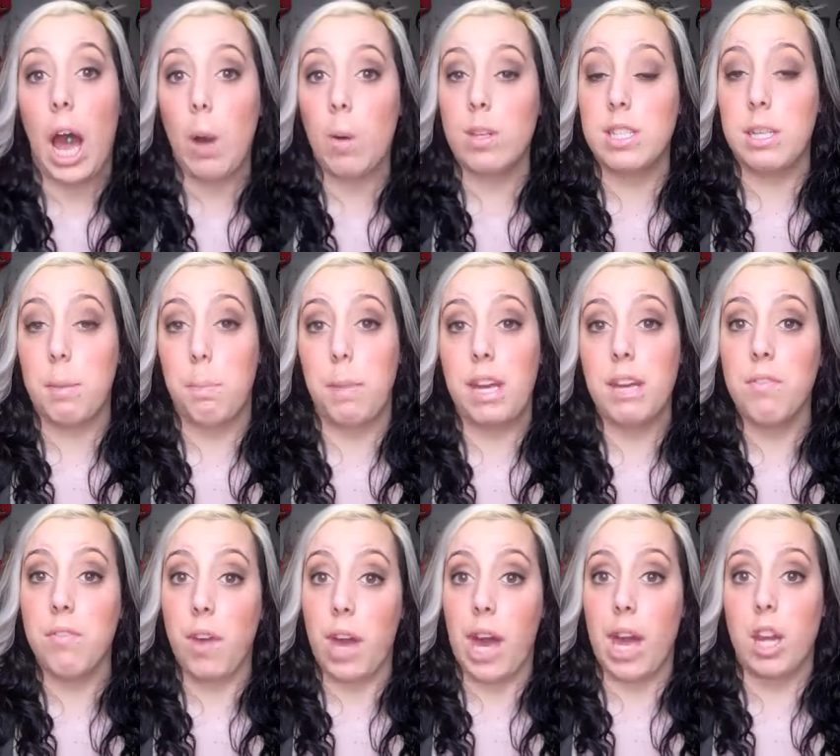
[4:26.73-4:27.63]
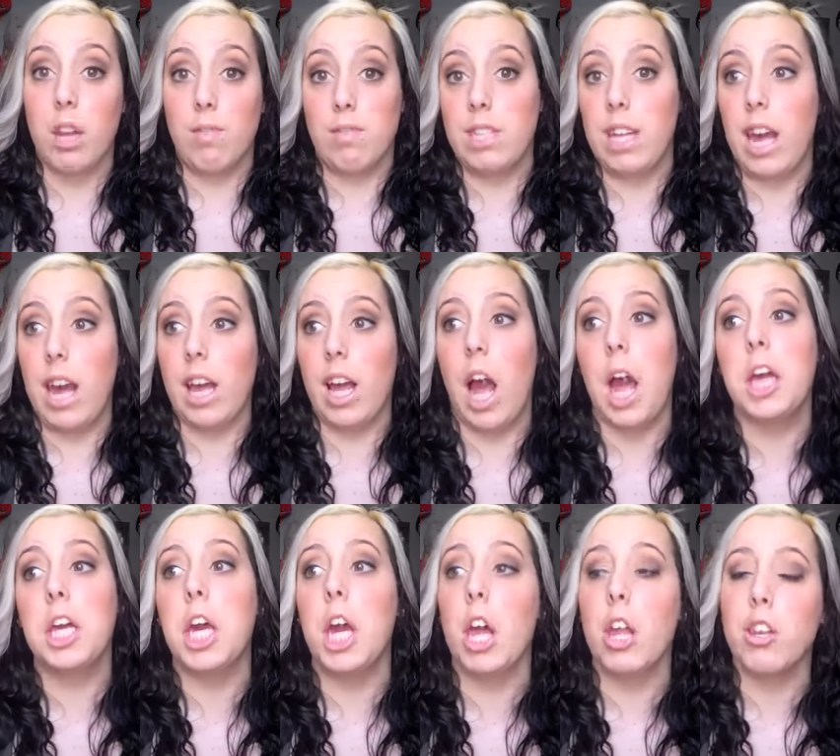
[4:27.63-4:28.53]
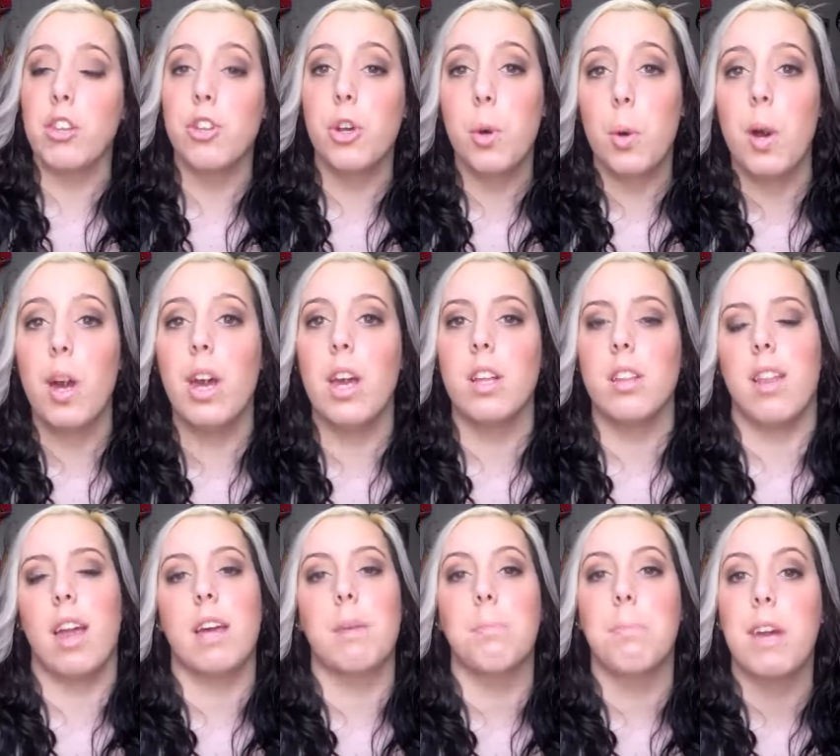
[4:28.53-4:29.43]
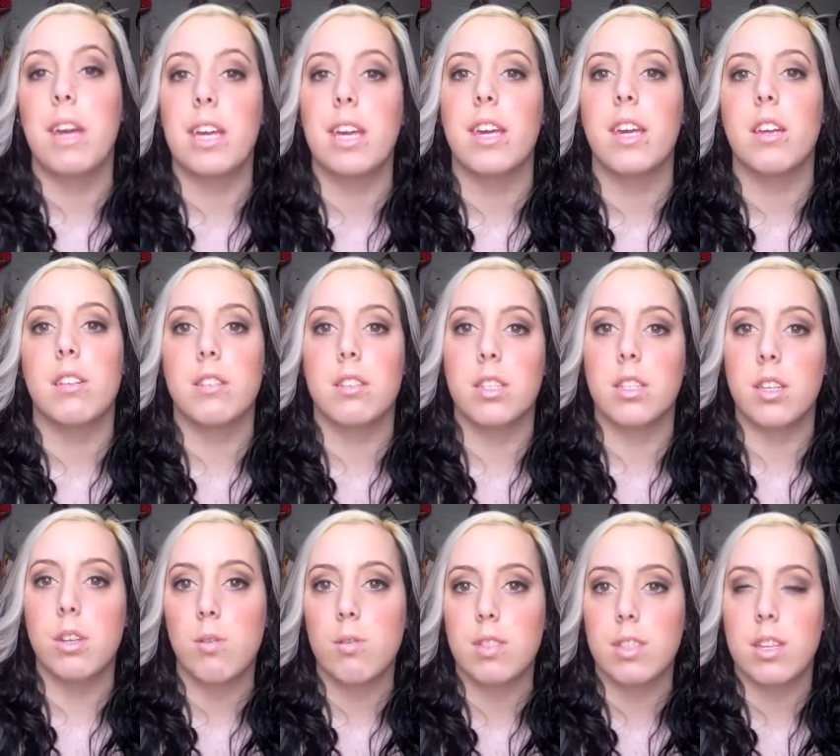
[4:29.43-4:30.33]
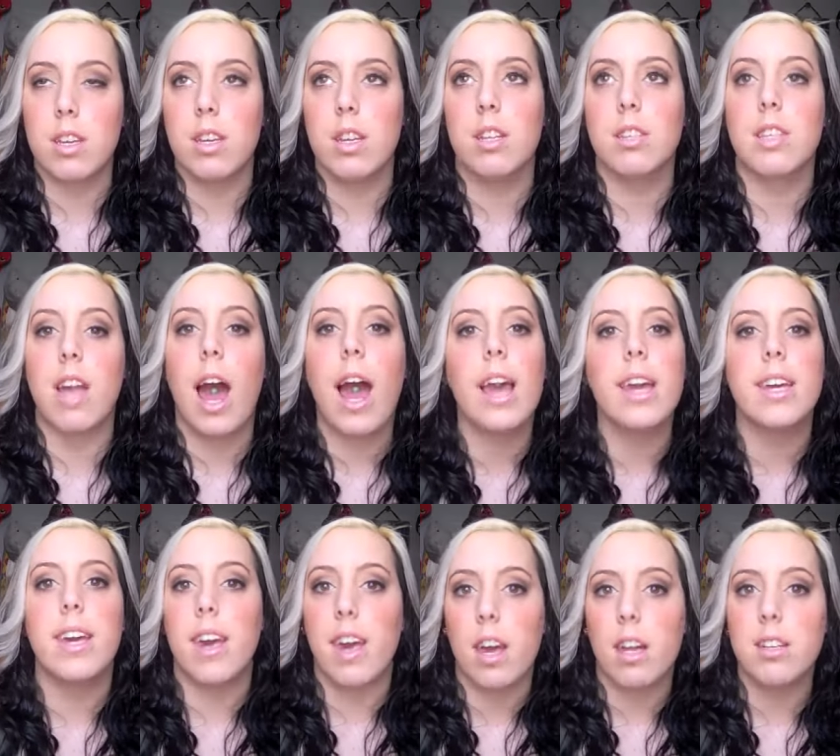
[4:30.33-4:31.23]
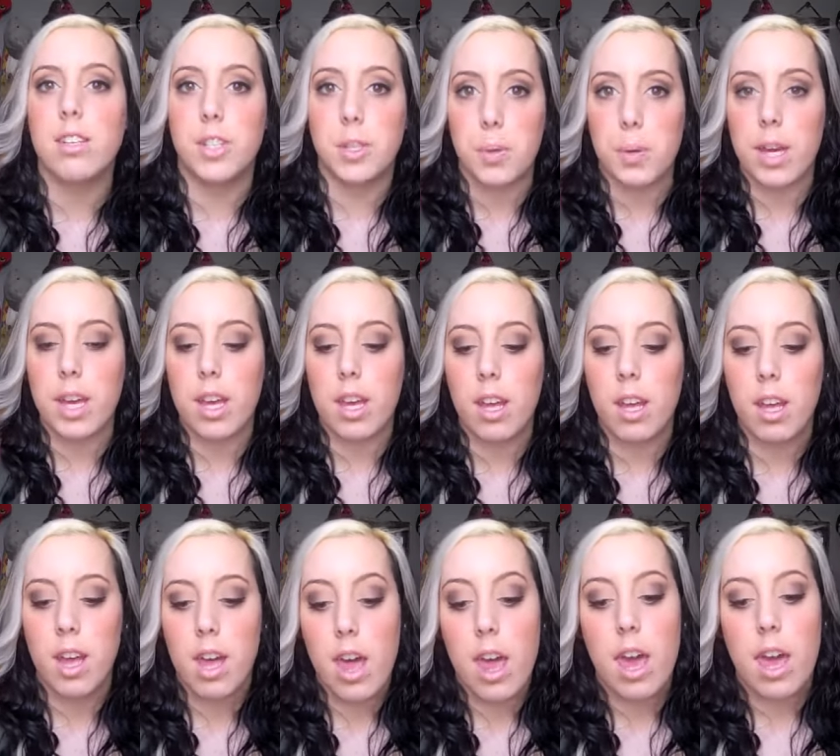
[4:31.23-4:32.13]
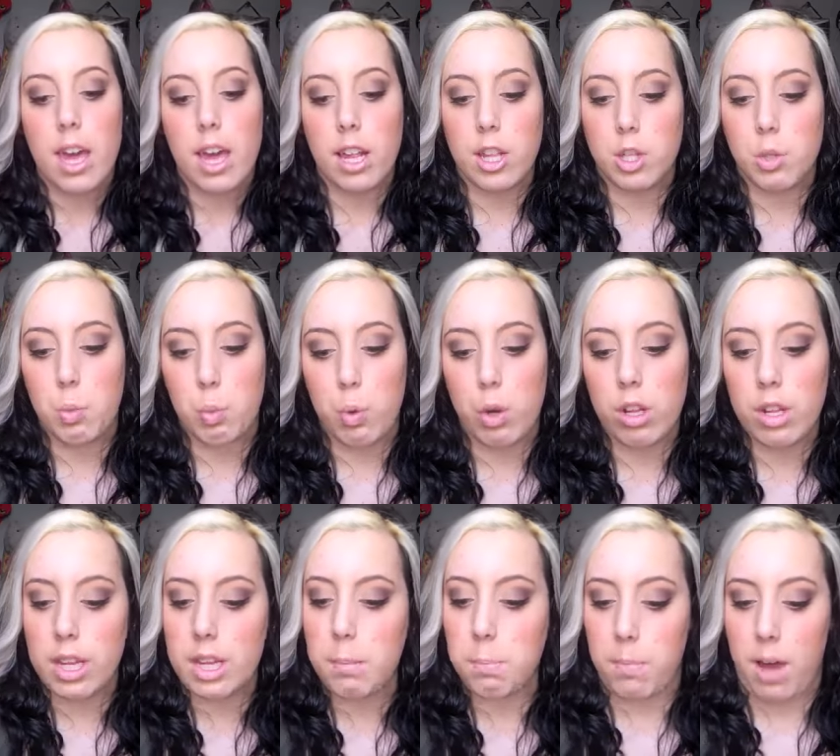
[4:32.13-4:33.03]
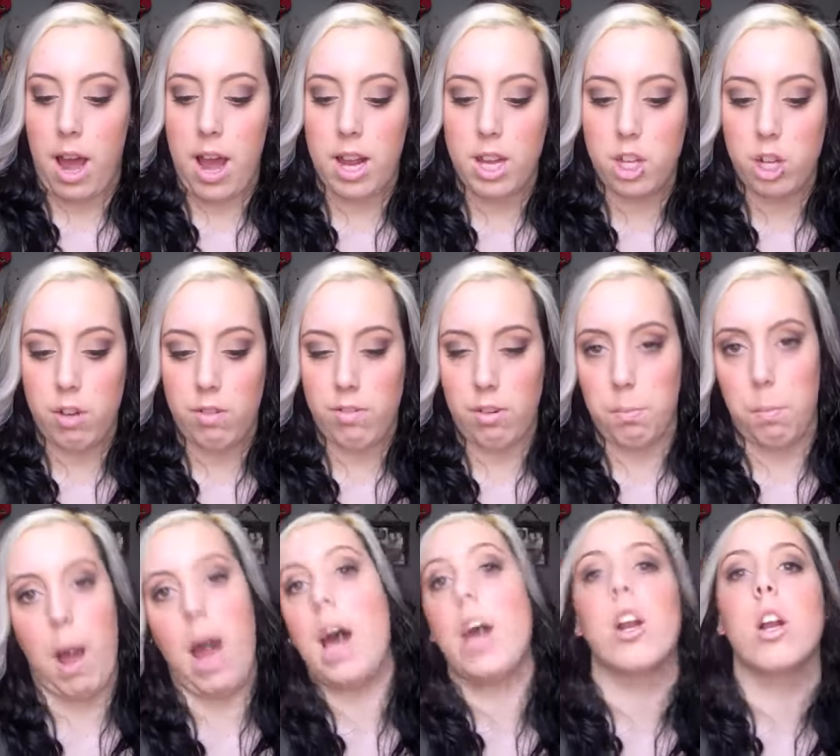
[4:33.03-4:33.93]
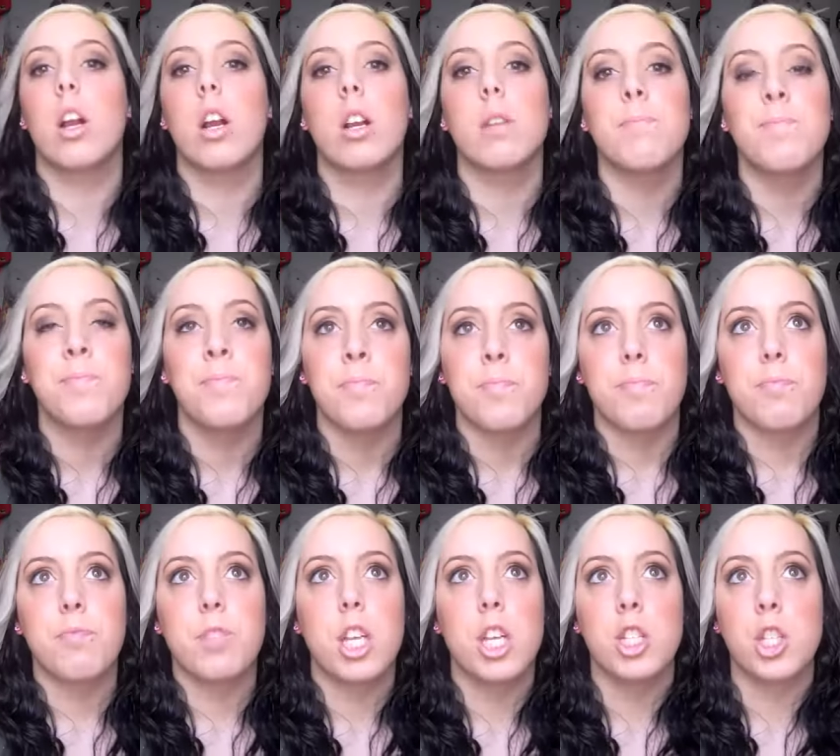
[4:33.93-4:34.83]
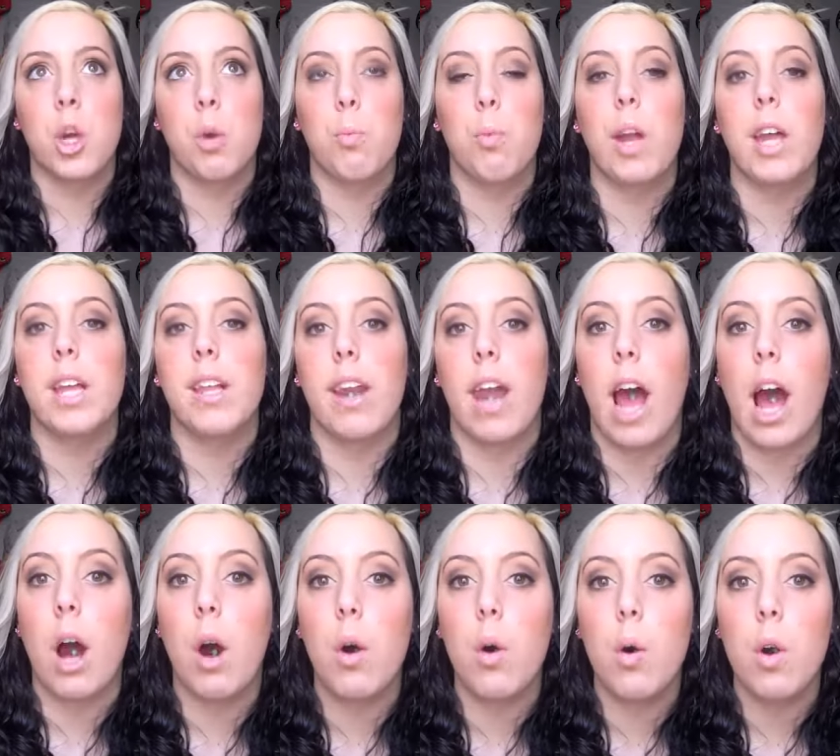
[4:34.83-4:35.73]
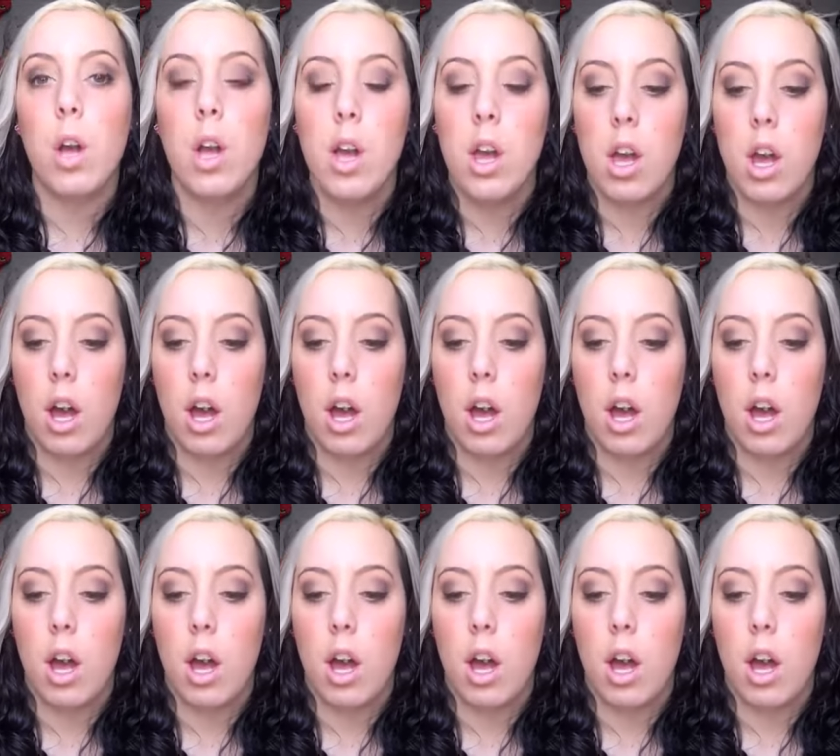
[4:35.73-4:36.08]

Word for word: I was a big fan of saying, I can't do it, and like making excuses. I can do it. It's really mind over matter. So, right now,